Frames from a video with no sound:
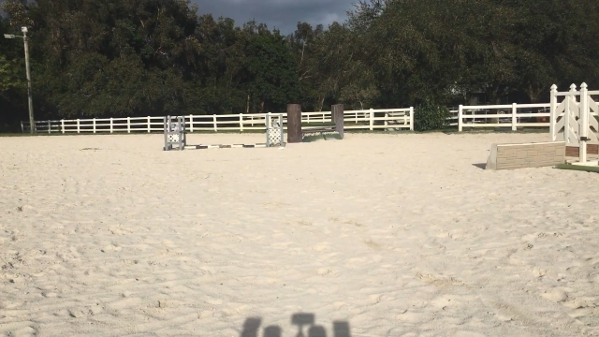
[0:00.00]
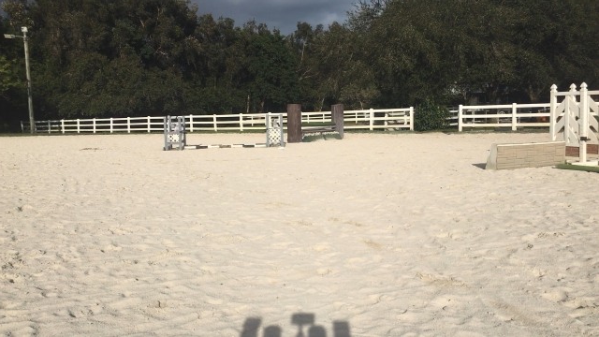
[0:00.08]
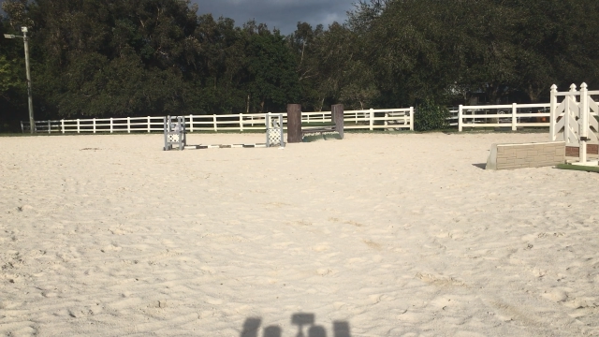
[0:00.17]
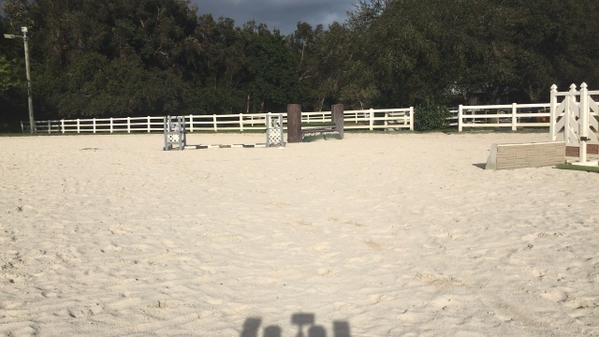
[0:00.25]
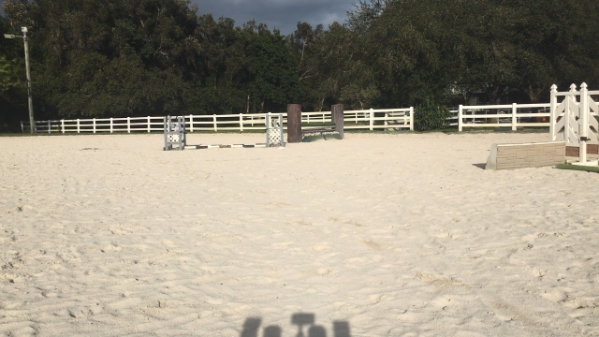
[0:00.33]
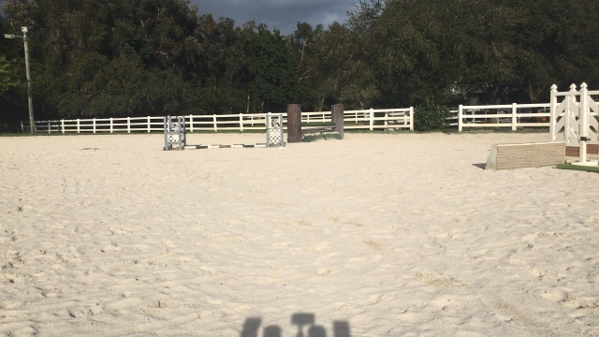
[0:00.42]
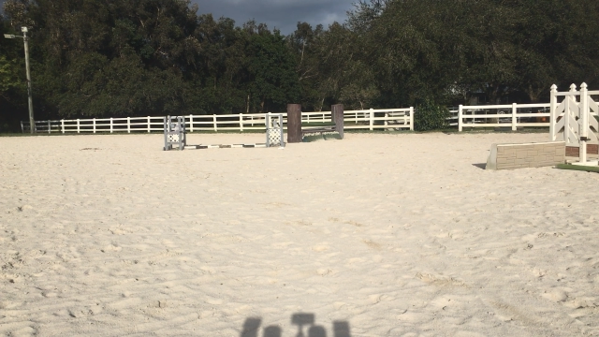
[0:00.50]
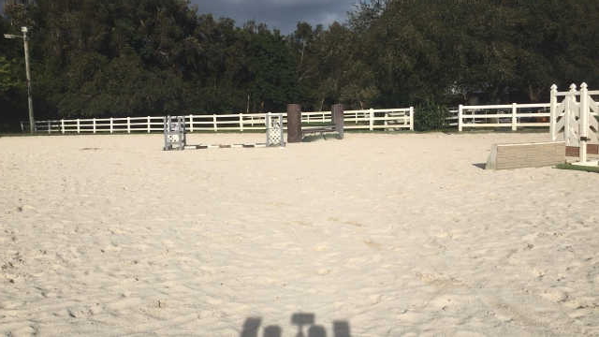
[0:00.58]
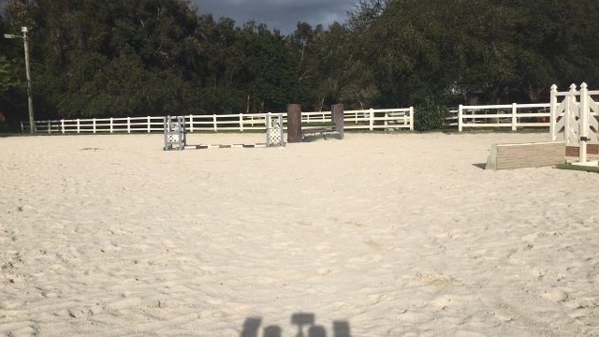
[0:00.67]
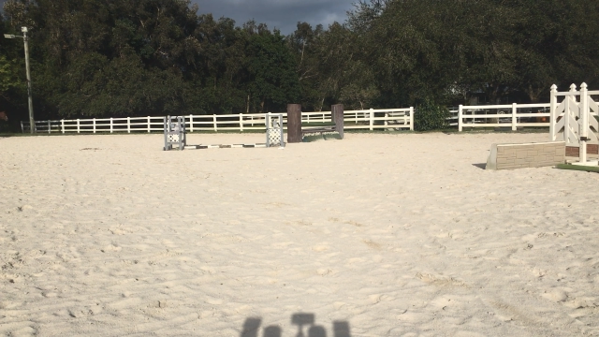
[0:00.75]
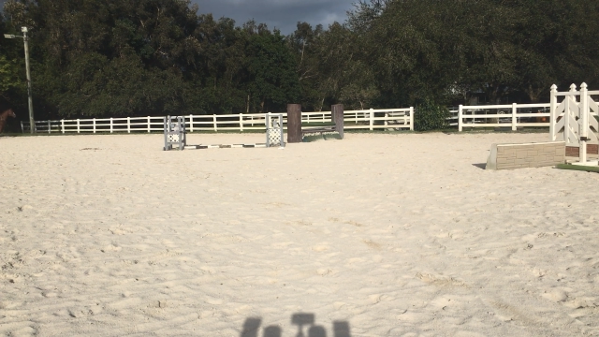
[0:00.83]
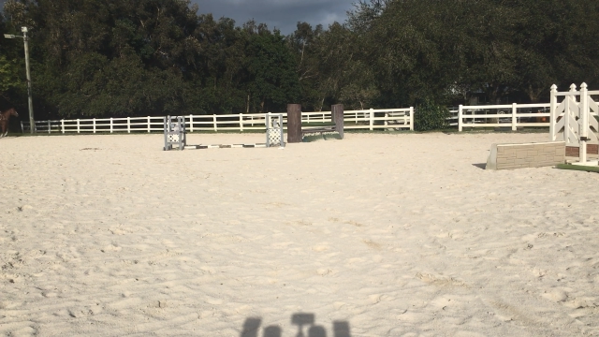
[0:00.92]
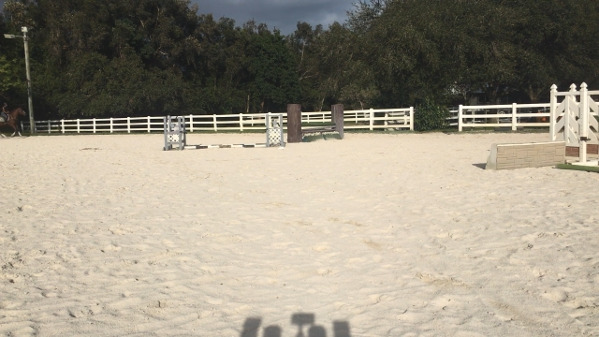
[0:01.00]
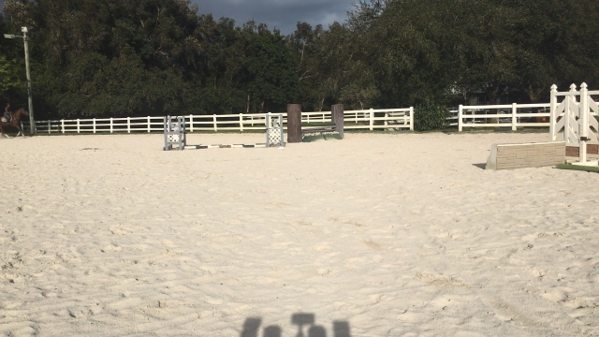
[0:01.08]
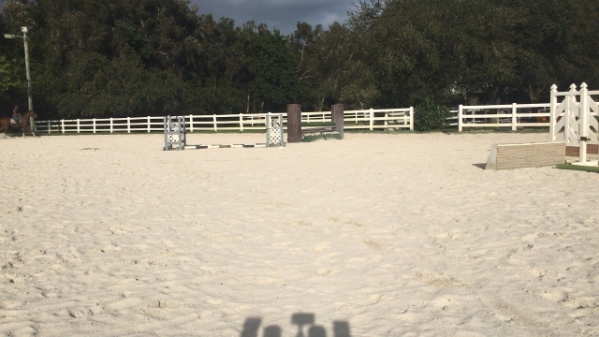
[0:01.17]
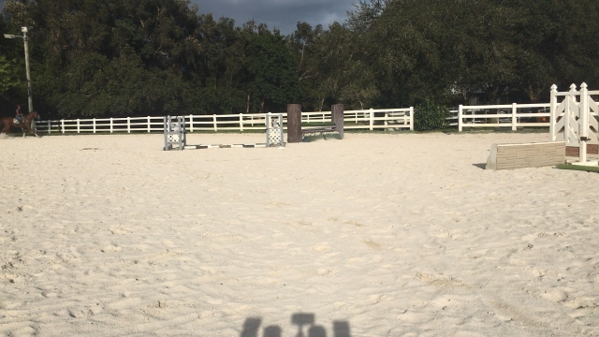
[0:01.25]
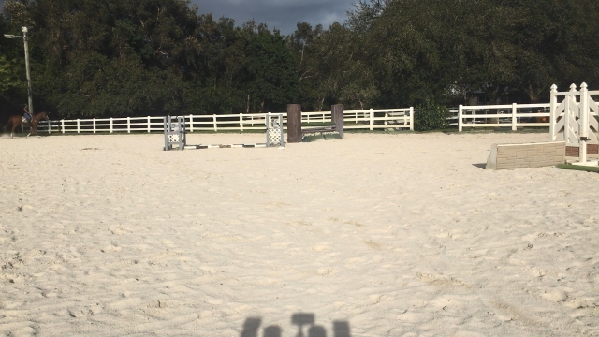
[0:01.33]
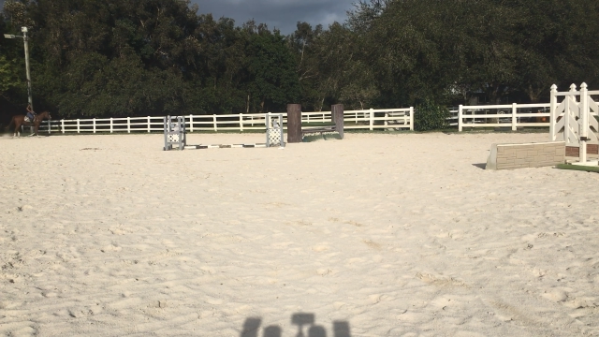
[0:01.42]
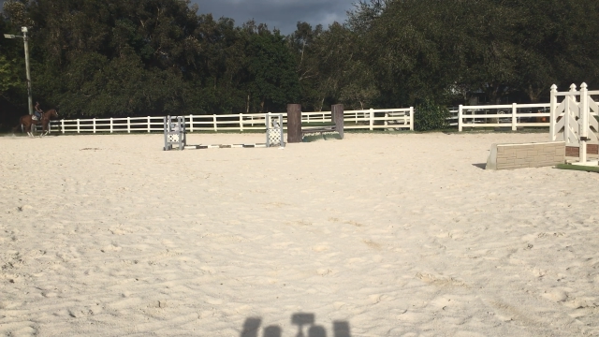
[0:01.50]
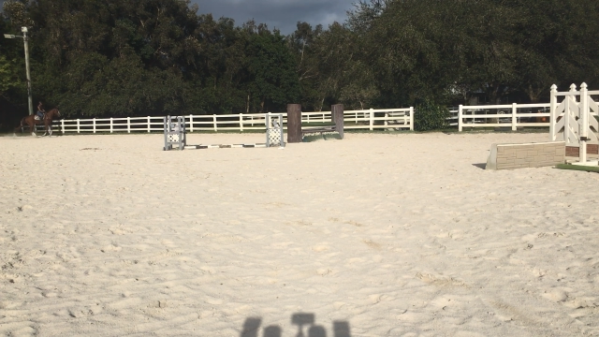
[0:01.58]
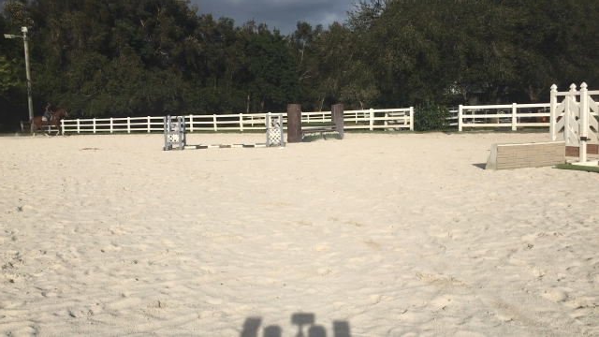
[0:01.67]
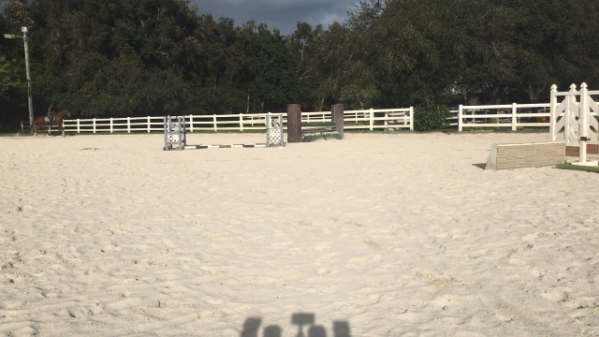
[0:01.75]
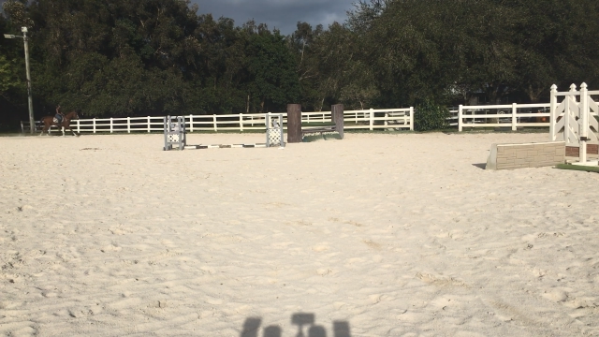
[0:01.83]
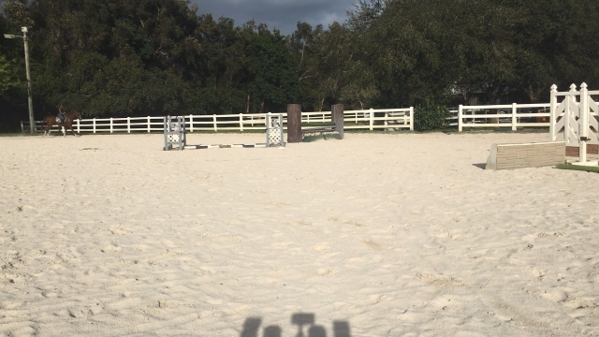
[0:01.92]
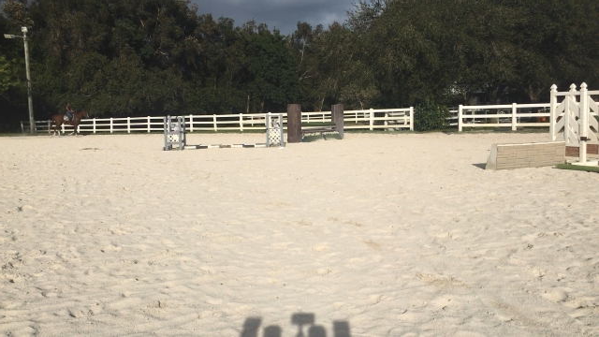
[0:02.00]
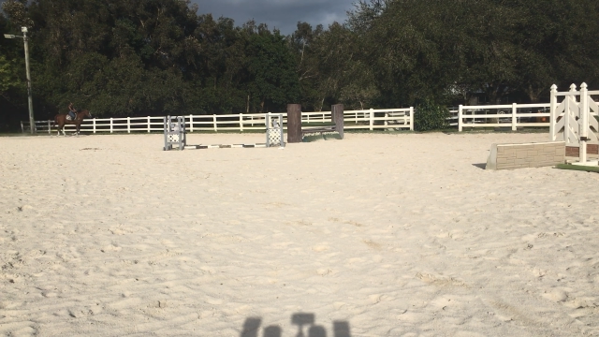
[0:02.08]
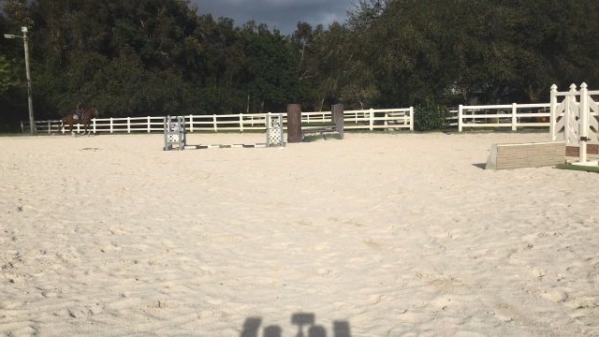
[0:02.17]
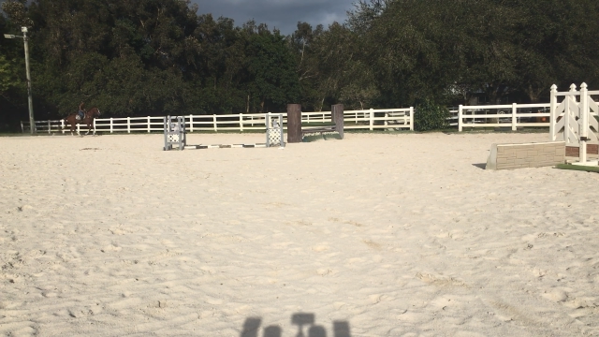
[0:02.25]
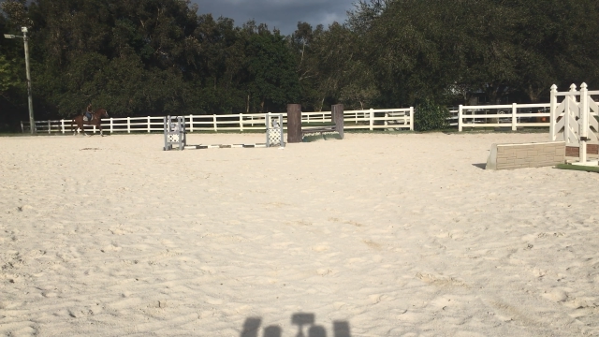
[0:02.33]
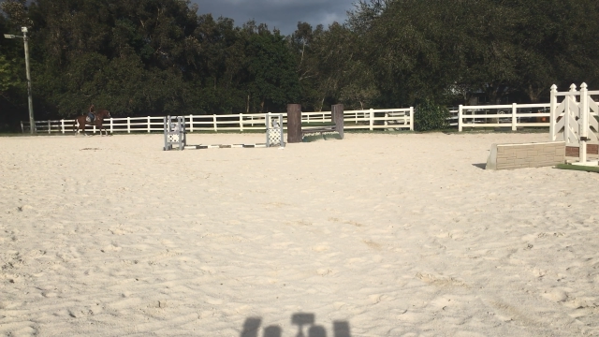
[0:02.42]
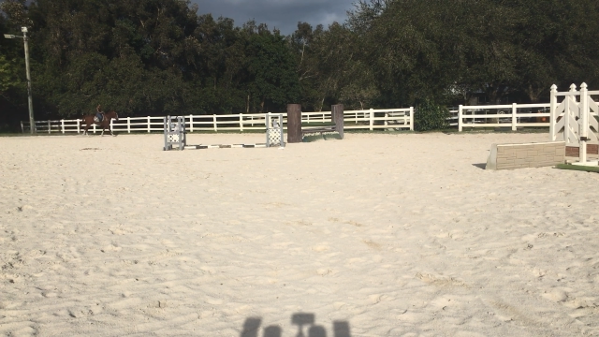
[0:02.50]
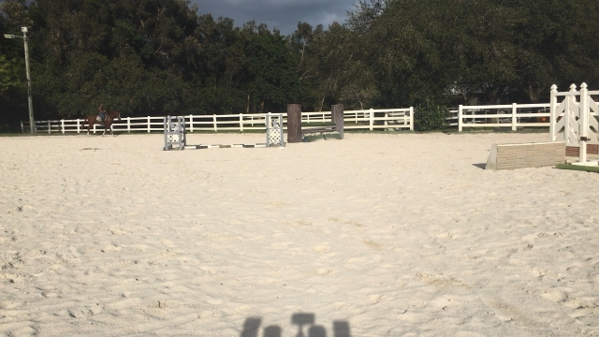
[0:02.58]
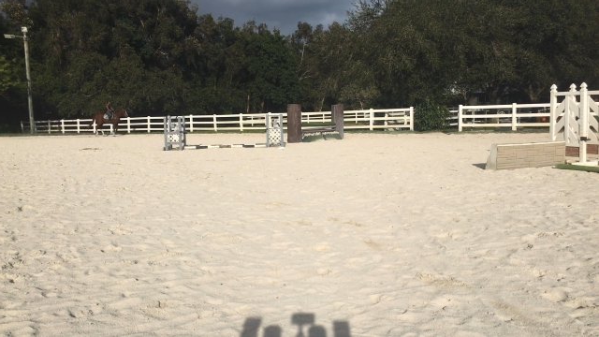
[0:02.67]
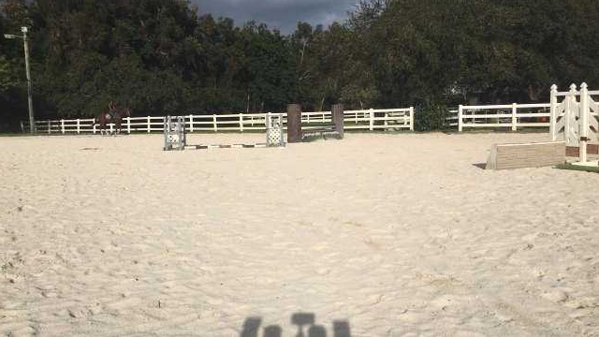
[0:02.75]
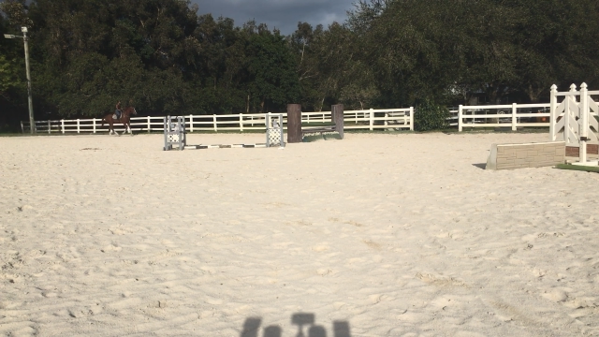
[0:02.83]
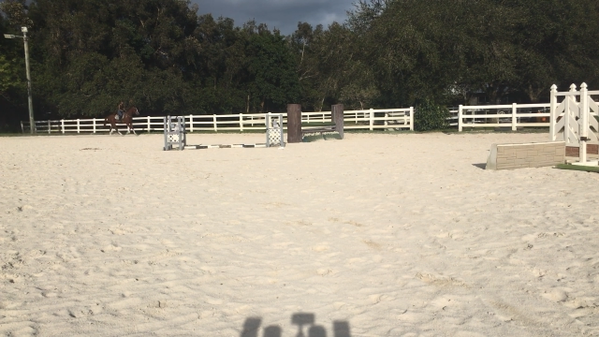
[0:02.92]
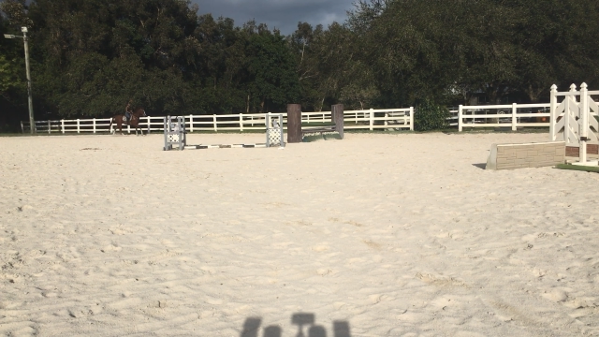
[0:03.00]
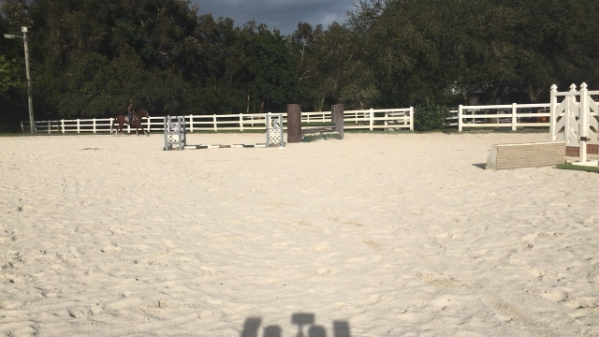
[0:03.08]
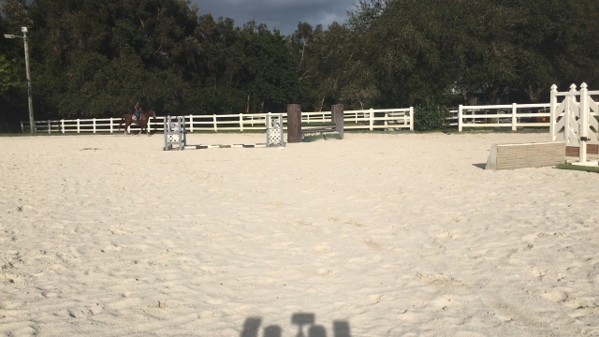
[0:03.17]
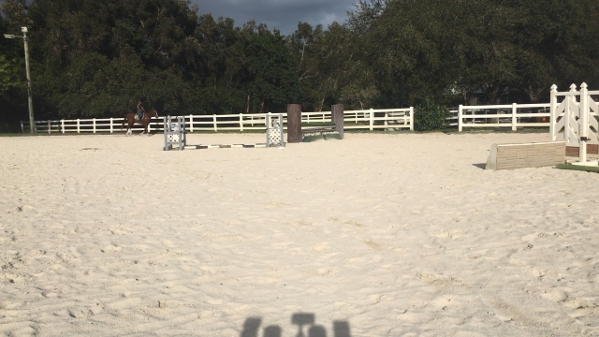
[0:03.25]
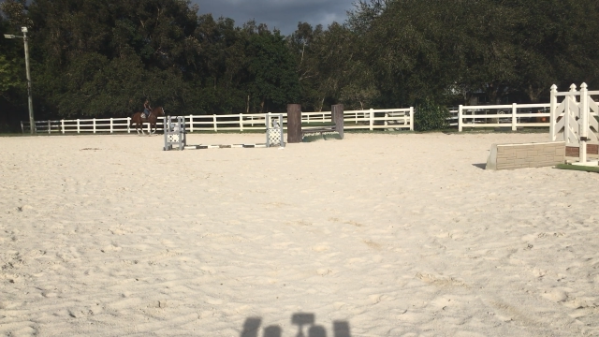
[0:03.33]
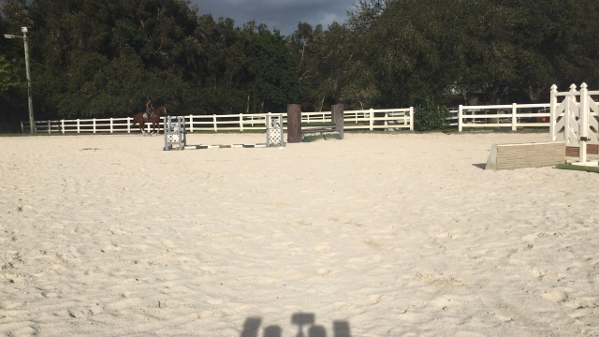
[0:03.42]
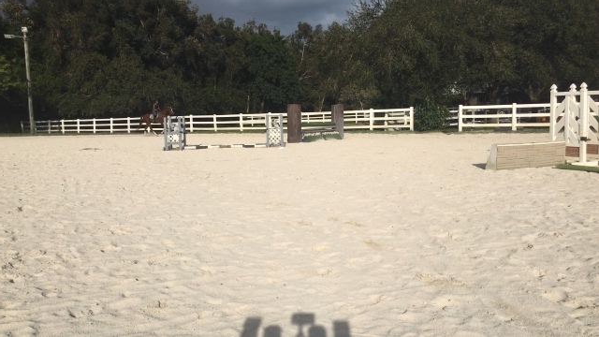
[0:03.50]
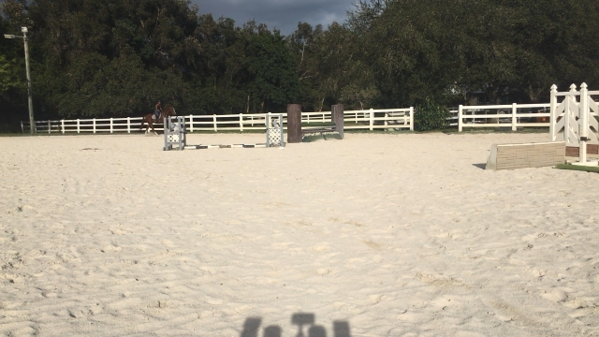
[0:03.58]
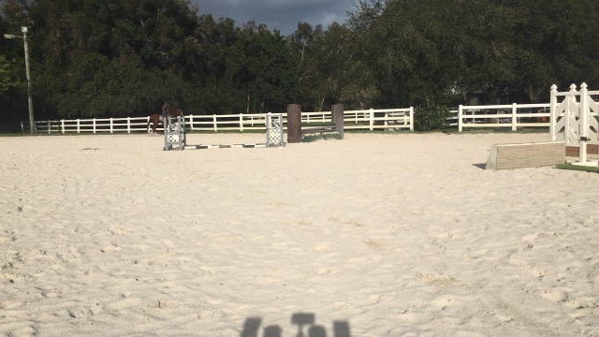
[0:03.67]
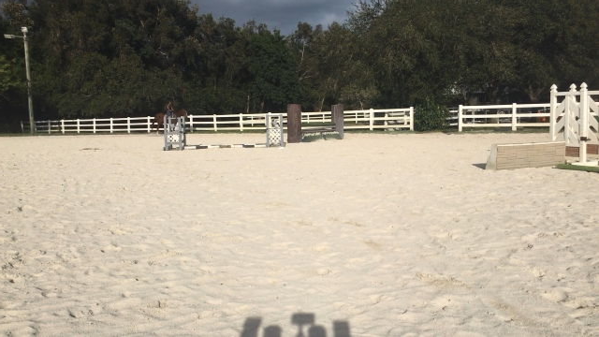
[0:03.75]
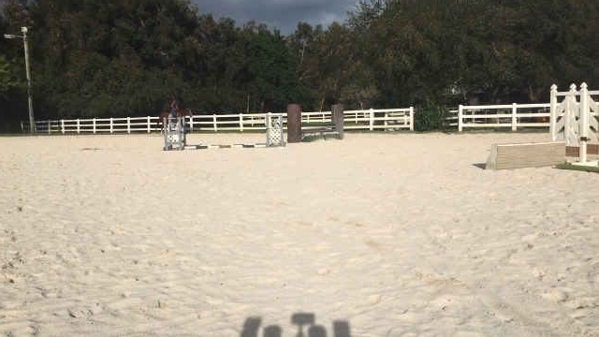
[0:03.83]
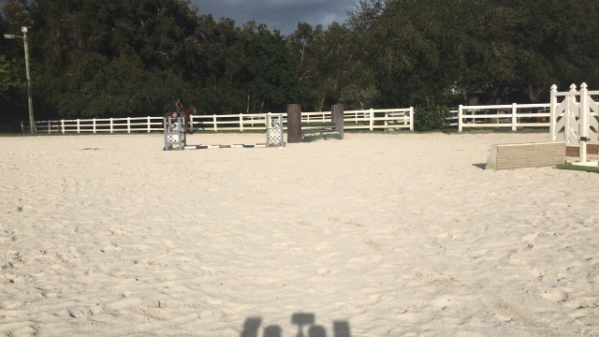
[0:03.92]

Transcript: Nobody's mouth can be seen.